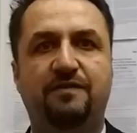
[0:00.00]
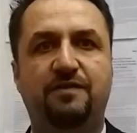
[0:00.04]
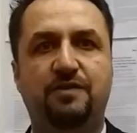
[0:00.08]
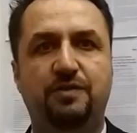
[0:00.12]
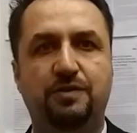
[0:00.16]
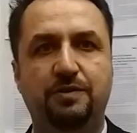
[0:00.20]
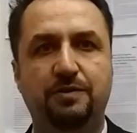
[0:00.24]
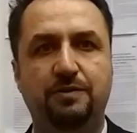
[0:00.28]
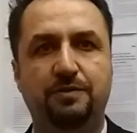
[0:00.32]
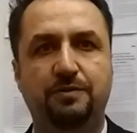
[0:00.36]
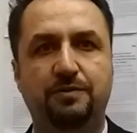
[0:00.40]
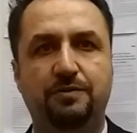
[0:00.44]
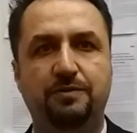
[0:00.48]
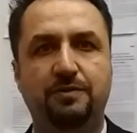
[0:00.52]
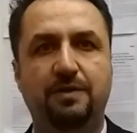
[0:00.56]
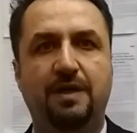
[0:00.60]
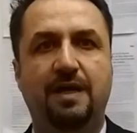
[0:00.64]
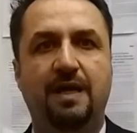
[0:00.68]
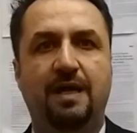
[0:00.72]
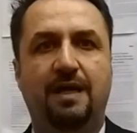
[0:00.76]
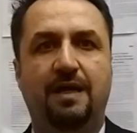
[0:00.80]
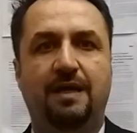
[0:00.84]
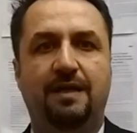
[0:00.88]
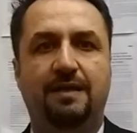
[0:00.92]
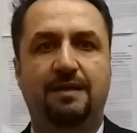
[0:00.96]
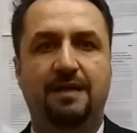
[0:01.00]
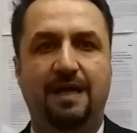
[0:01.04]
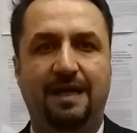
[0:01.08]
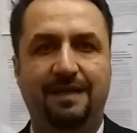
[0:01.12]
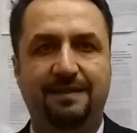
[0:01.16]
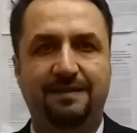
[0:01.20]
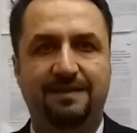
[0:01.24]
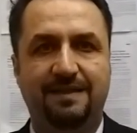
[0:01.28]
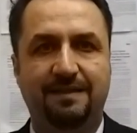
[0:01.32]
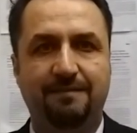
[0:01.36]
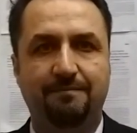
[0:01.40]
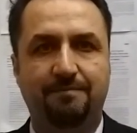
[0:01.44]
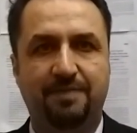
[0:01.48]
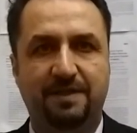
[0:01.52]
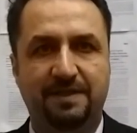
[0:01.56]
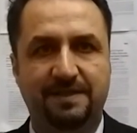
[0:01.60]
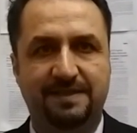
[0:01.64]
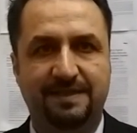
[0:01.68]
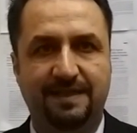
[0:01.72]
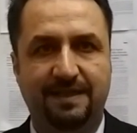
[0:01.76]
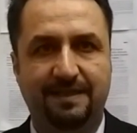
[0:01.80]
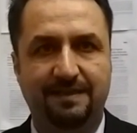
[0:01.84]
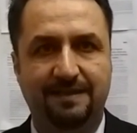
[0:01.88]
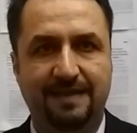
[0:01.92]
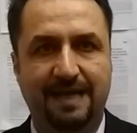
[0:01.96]
to
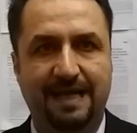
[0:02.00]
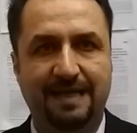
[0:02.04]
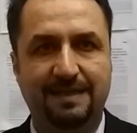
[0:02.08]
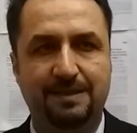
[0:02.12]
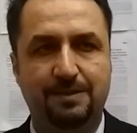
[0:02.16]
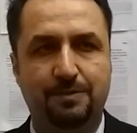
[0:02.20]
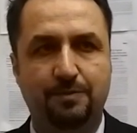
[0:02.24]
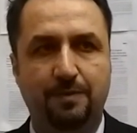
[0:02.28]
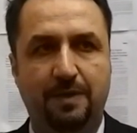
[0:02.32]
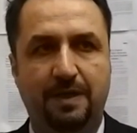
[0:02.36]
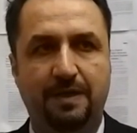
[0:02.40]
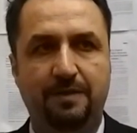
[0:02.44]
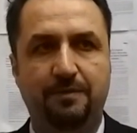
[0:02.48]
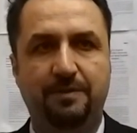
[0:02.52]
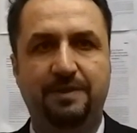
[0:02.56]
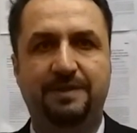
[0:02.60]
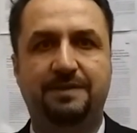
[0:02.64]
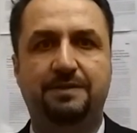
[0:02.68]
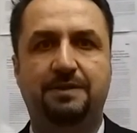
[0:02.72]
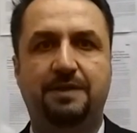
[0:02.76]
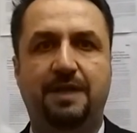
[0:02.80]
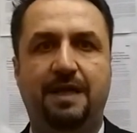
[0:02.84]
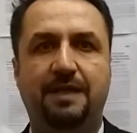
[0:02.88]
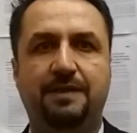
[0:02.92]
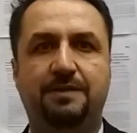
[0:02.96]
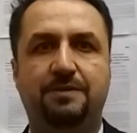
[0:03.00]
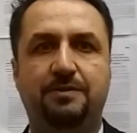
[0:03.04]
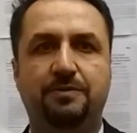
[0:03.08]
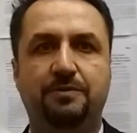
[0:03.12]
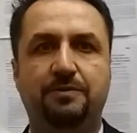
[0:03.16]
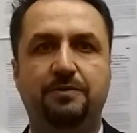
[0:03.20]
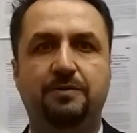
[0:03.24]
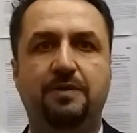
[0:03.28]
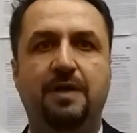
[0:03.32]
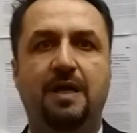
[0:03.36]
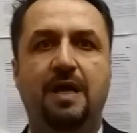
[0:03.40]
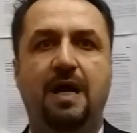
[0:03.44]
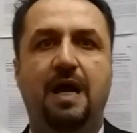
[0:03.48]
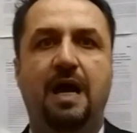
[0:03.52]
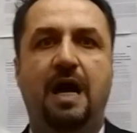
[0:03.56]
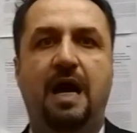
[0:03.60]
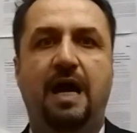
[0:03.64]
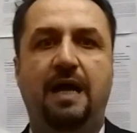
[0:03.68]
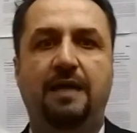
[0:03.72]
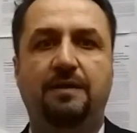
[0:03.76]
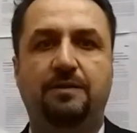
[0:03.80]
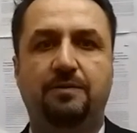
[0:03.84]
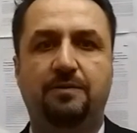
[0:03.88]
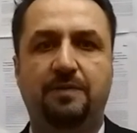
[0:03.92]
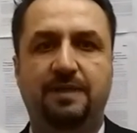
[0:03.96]
19%. That's why we try to
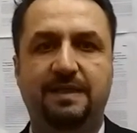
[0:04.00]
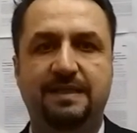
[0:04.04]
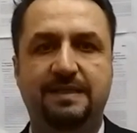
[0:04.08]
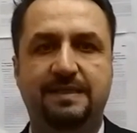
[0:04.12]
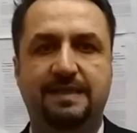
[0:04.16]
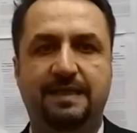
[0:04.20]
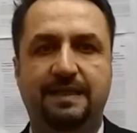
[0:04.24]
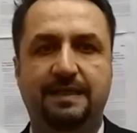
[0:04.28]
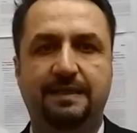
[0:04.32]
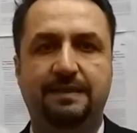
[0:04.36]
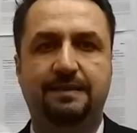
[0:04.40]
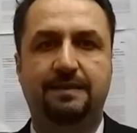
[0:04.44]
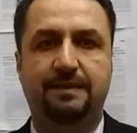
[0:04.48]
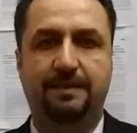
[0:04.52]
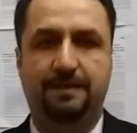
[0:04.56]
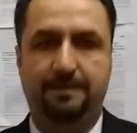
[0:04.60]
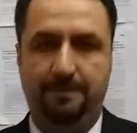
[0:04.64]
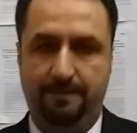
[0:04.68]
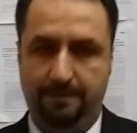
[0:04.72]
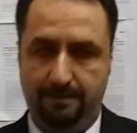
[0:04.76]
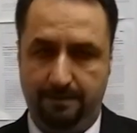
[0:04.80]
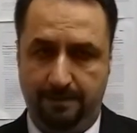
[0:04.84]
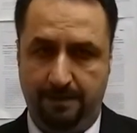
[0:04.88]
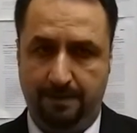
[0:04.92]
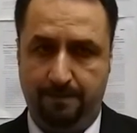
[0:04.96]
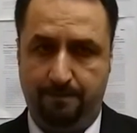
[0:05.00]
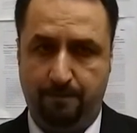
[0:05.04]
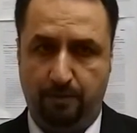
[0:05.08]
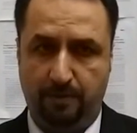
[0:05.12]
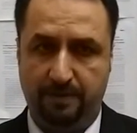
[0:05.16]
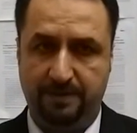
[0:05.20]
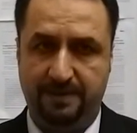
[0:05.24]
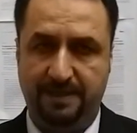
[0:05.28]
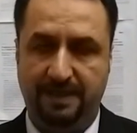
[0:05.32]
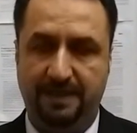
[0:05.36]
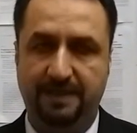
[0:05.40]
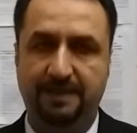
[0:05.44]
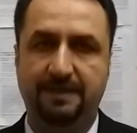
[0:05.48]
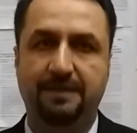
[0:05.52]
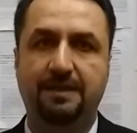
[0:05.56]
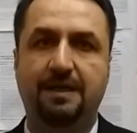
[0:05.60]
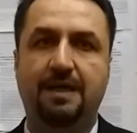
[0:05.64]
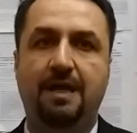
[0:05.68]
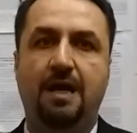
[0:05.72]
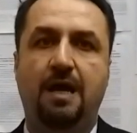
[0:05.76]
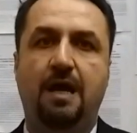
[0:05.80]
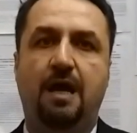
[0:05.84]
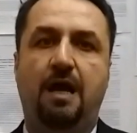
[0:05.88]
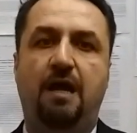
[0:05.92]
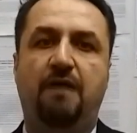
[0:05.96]
hydrolyze the protein
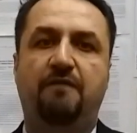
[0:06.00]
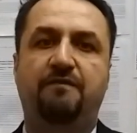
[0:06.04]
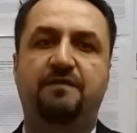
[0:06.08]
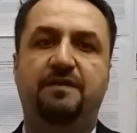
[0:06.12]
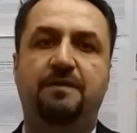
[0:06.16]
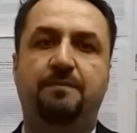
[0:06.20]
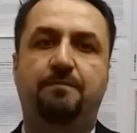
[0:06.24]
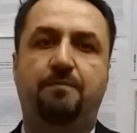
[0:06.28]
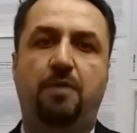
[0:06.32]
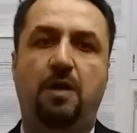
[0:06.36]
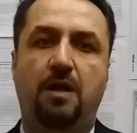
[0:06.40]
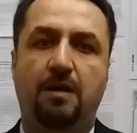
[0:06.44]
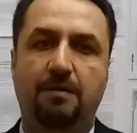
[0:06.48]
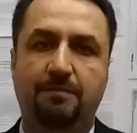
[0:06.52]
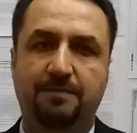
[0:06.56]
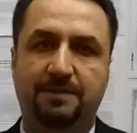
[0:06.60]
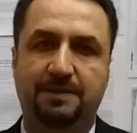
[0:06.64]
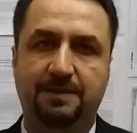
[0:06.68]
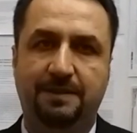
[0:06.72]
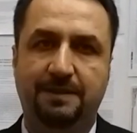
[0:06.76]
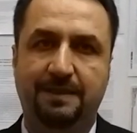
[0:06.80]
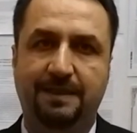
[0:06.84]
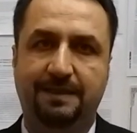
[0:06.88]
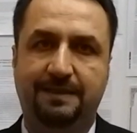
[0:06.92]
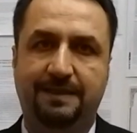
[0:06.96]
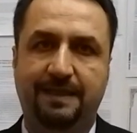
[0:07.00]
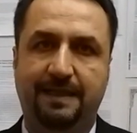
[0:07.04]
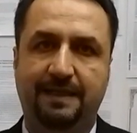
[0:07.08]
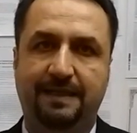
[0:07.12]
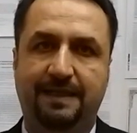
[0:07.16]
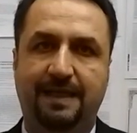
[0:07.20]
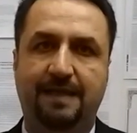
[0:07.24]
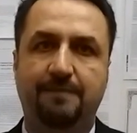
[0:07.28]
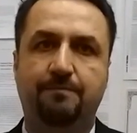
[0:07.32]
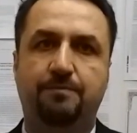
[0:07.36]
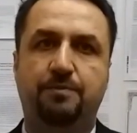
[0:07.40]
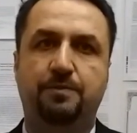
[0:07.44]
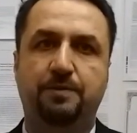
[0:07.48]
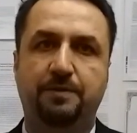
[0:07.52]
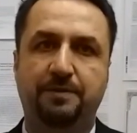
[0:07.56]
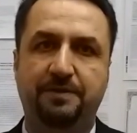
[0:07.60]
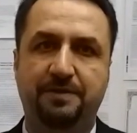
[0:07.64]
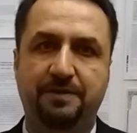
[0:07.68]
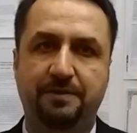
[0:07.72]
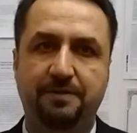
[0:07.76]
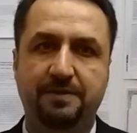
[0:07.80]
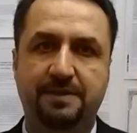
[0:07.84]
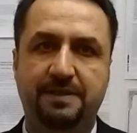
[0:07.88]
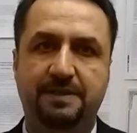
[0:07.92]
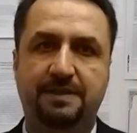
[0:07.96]
of the palm kernel cake and
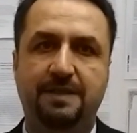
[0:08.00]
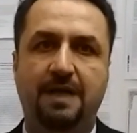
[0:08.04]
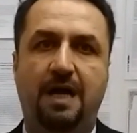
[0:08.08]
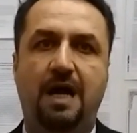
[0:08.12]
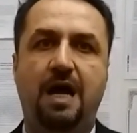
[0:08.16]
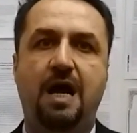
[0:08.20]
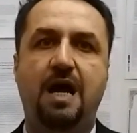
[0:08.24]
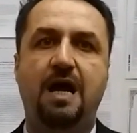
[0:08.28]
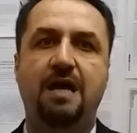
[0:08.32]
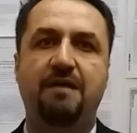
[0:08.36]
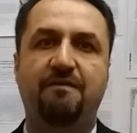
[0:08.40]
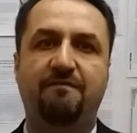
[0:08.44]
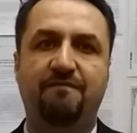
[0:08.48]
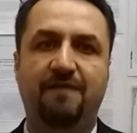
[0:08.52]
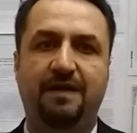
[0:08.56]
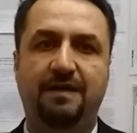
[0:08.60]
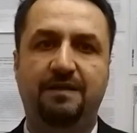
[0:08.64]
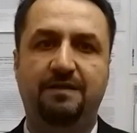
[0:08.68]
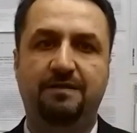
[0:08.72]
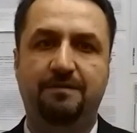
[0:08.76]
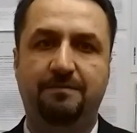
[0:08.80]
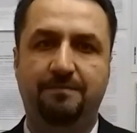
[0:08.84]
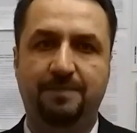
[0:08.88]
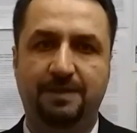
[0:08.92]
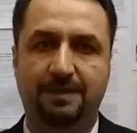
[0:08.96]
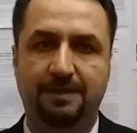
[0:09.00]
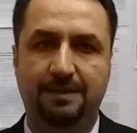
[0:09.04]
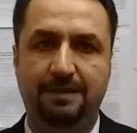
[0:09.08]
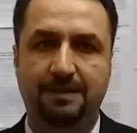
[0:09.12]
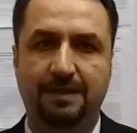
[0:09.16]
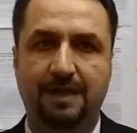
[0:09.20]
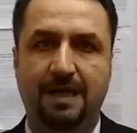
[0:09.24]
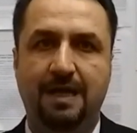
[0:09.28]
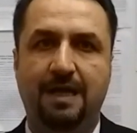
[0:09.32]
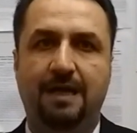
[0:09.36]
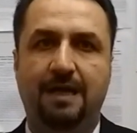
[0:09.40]
produce the high valuable